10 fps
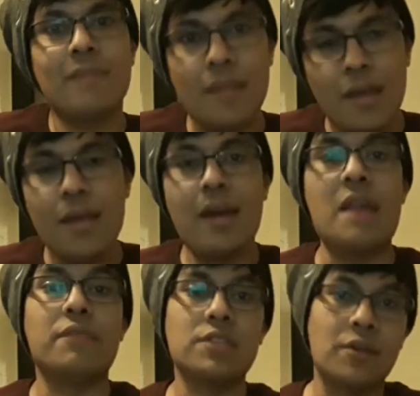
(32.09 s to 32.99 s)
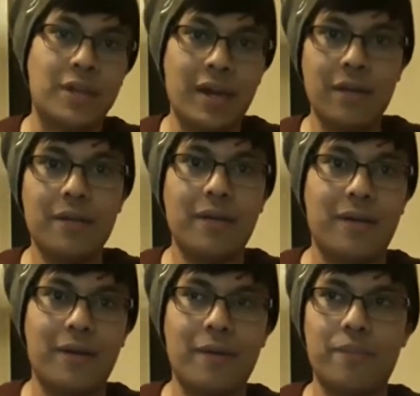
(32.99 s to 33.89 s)
And if you slow it down,
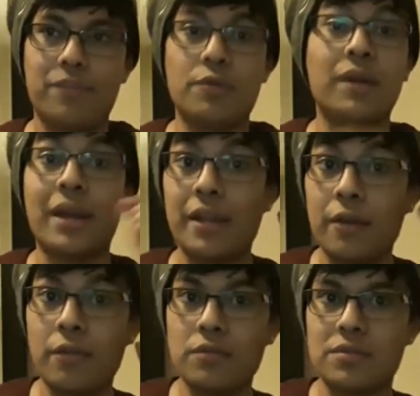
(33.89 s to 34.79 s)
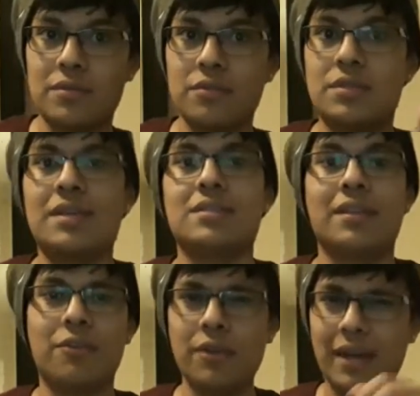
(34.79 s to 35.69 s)
you can kind of hear those things, and
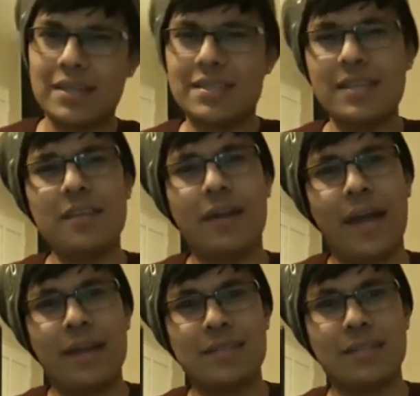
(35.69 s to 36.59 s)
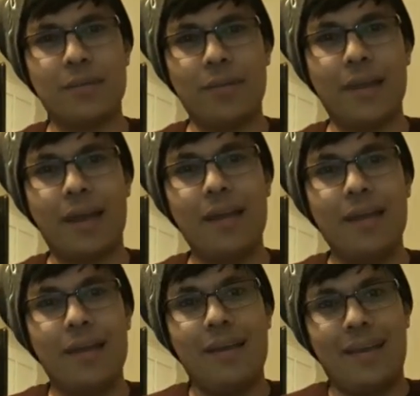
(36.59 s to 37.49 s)
like you can kind of see your hand is a little like,
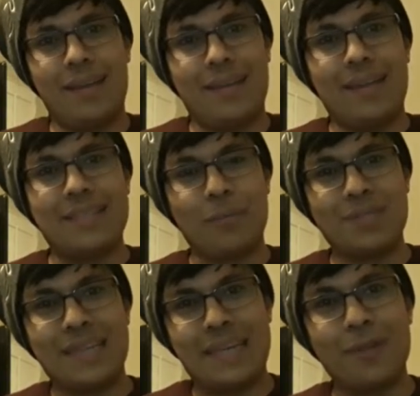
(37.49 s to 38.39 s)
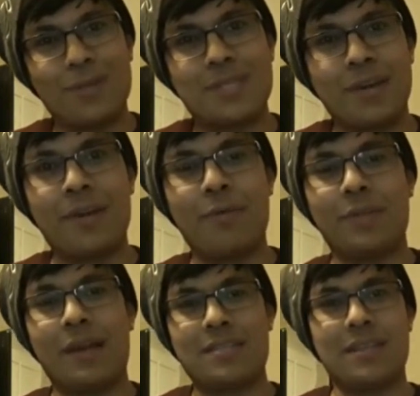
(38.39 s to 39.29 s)
it's almost like a little stuttery with
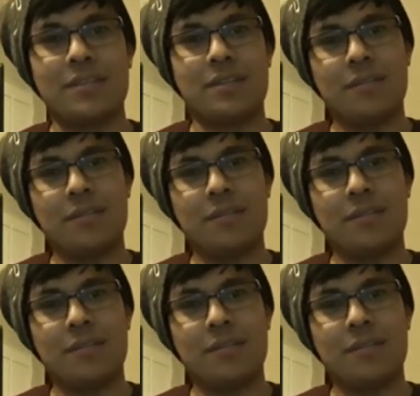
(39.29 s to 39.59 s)
that section.